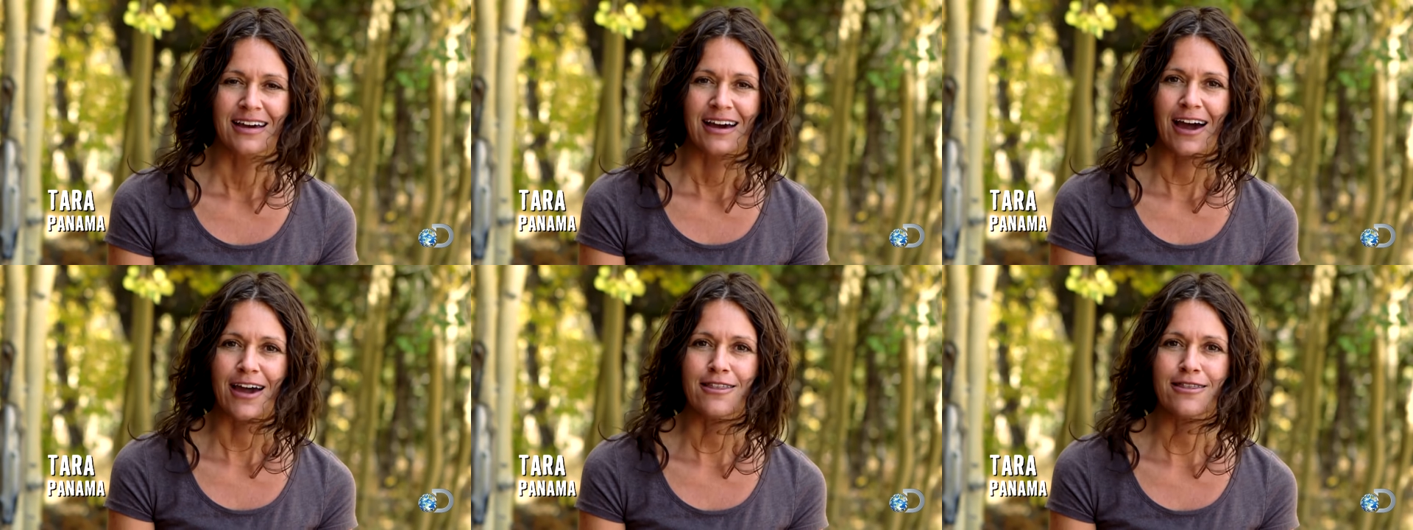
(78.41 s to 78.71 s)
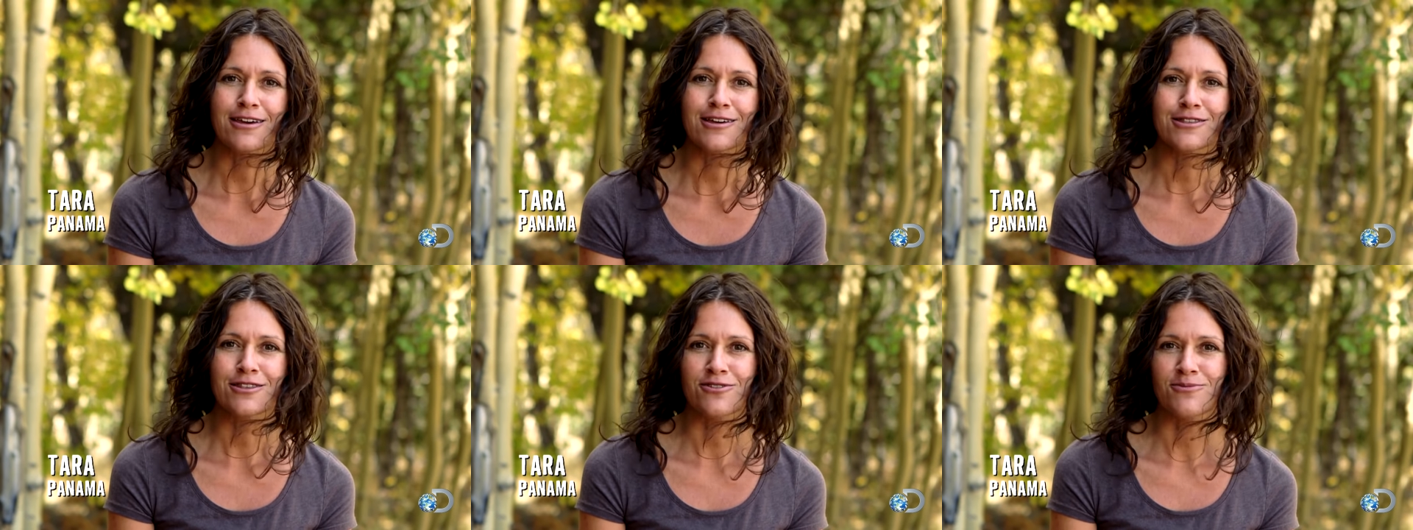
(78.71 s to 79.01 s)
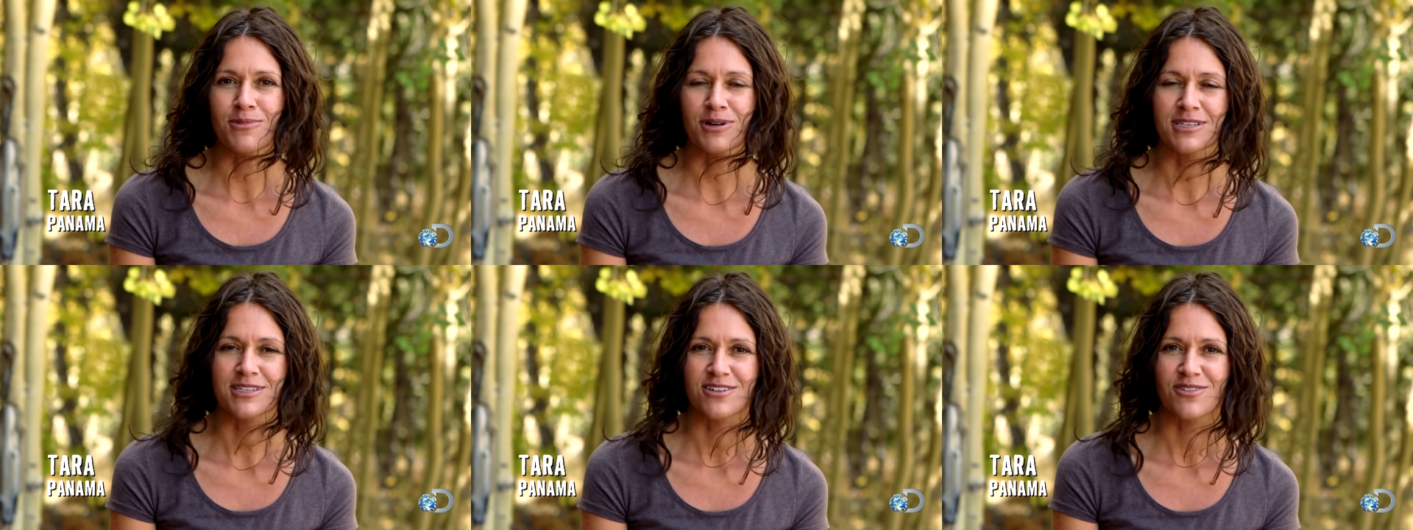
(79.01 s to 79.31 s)
I think there
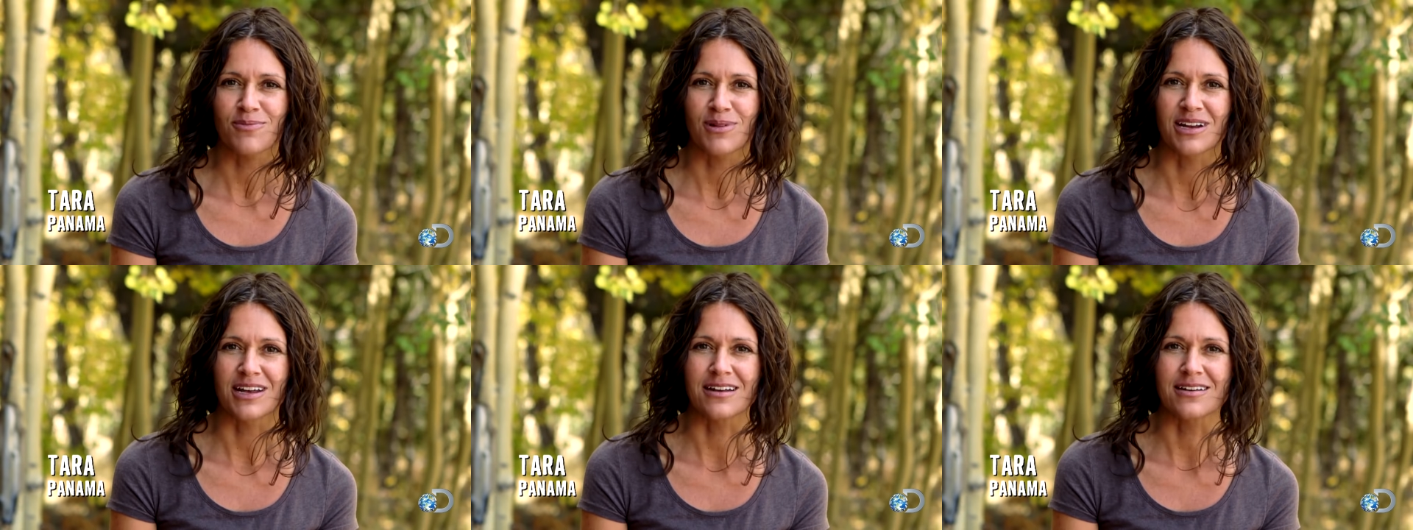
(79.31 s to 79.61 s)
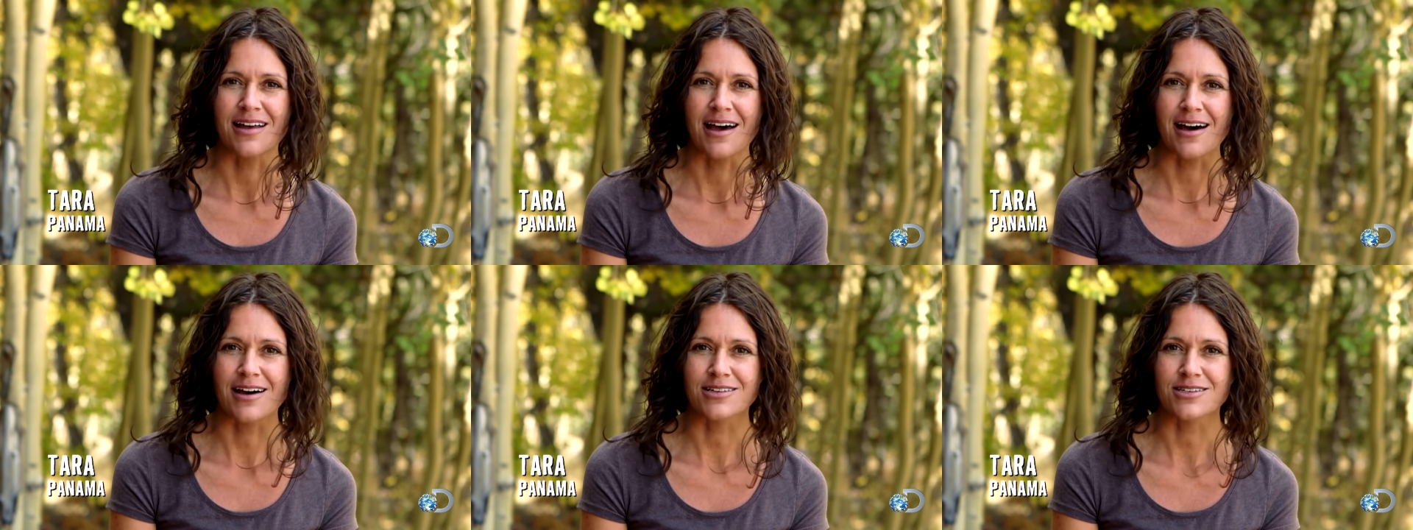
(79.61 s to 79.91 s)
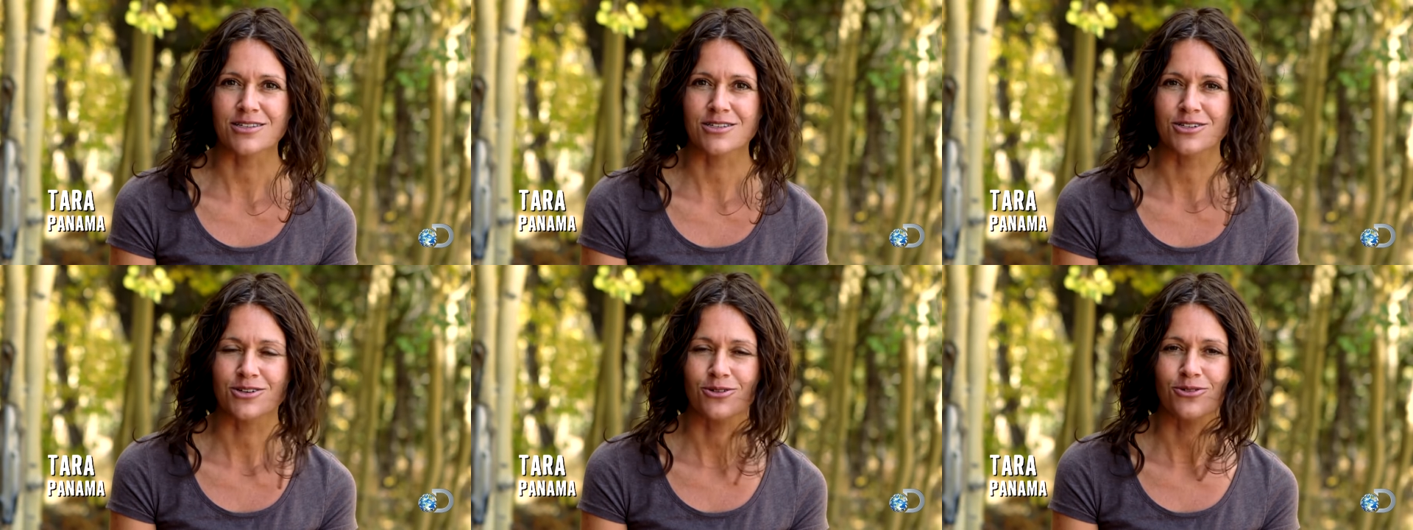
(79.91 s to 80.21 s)
must have been a
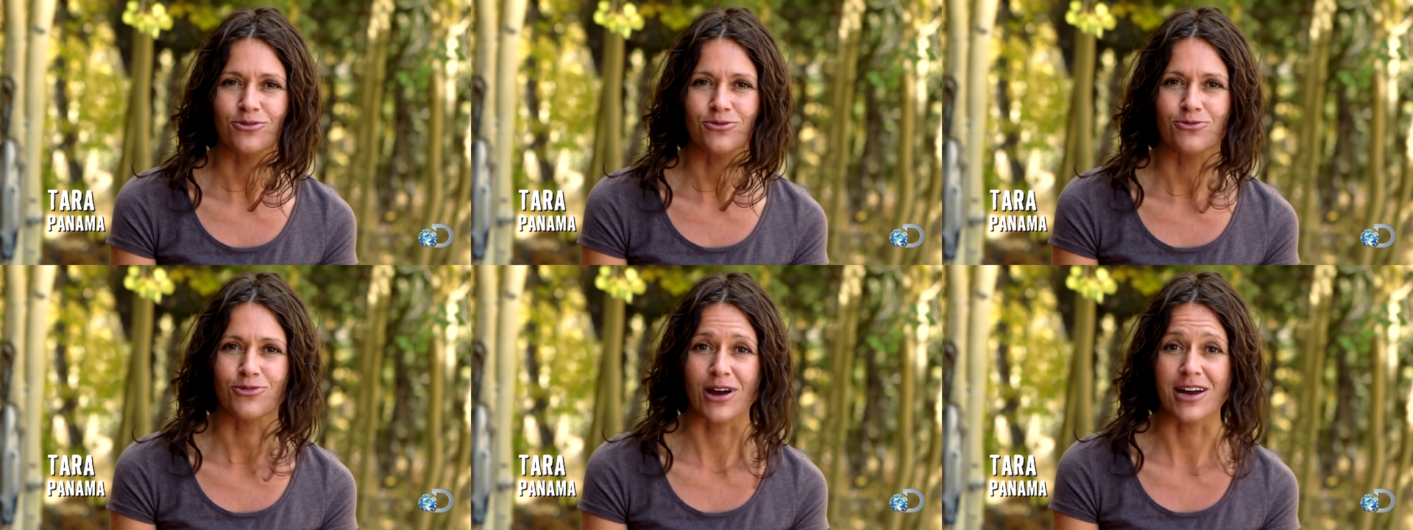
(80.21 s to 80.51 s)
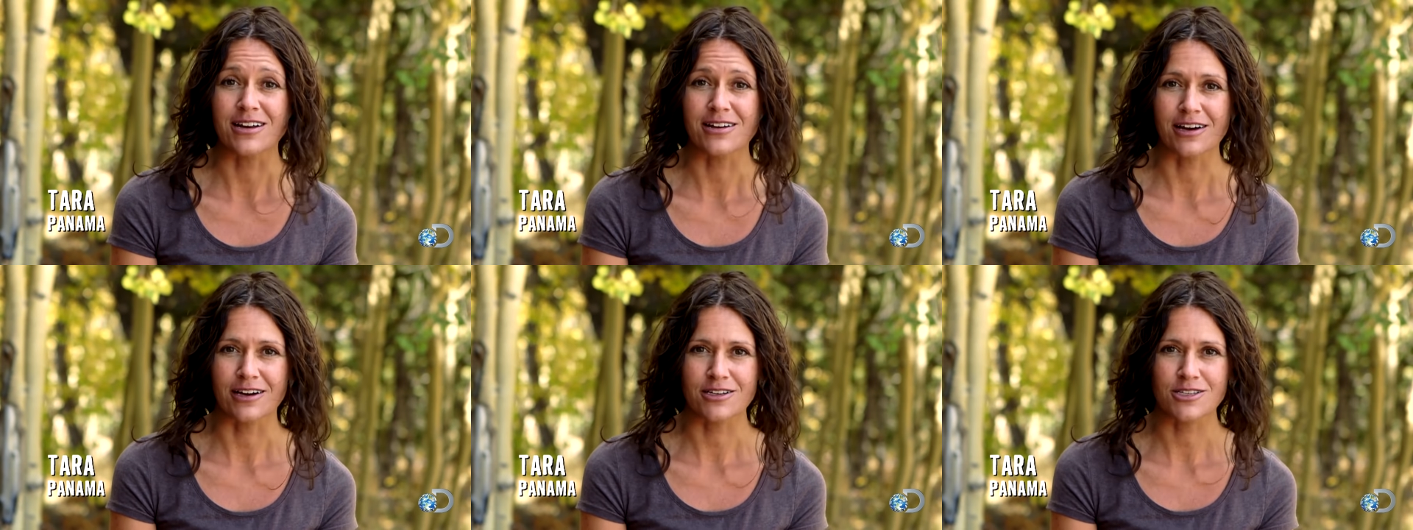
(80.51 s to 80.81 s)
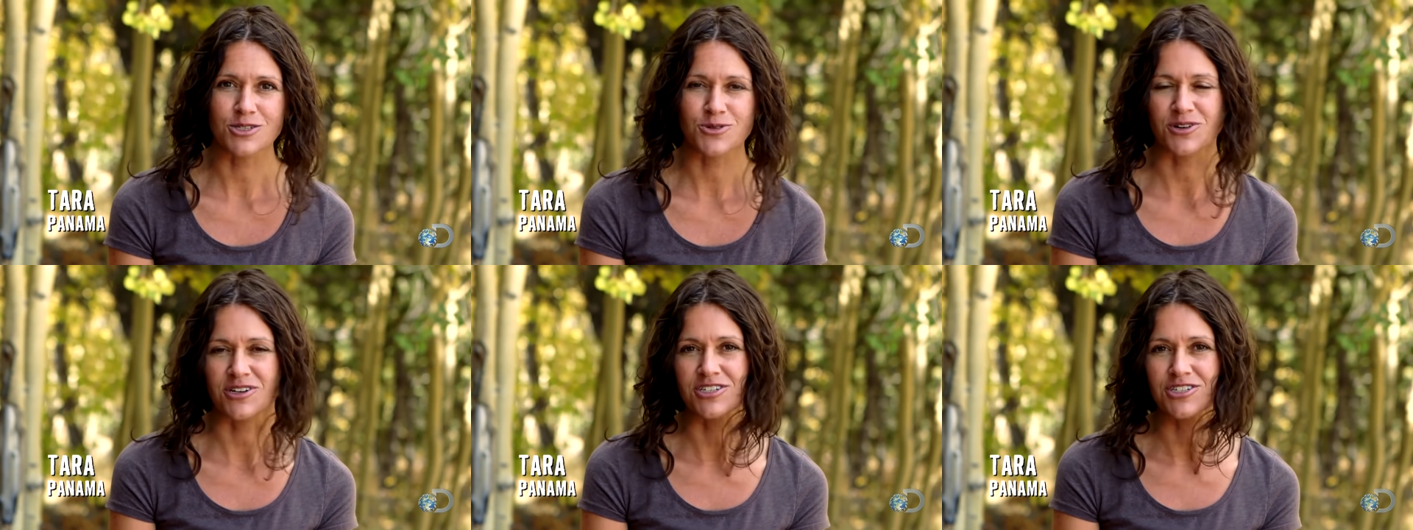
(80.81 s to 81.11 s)
nest right
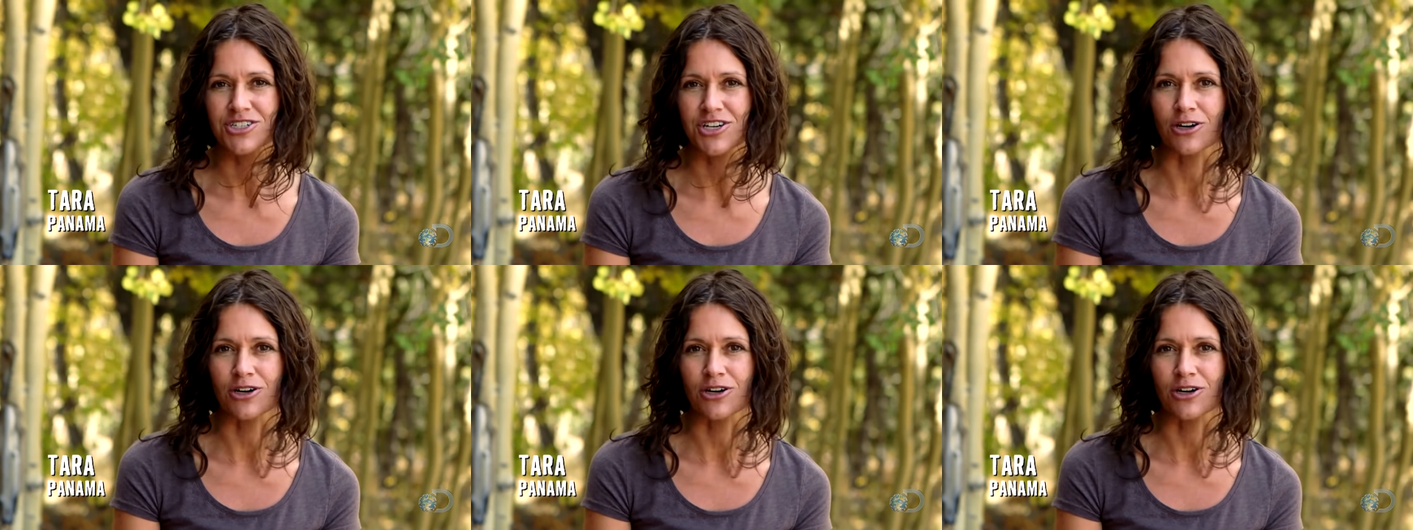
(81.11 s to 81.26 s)
next to our